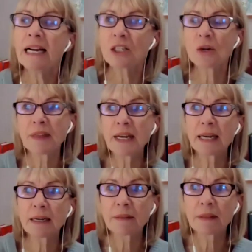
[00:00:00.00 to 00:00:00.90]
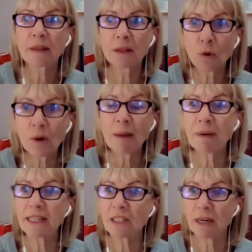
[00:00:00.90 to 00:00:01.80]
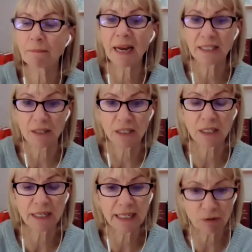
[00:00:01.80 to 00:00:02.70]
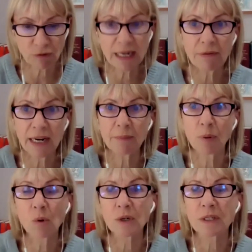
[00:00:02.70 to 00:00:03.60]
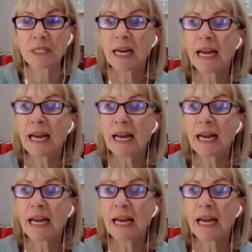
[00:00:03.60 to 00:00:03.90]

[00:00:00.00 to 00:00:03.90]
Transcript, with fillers: So I think your campaign dying matters is really, really important.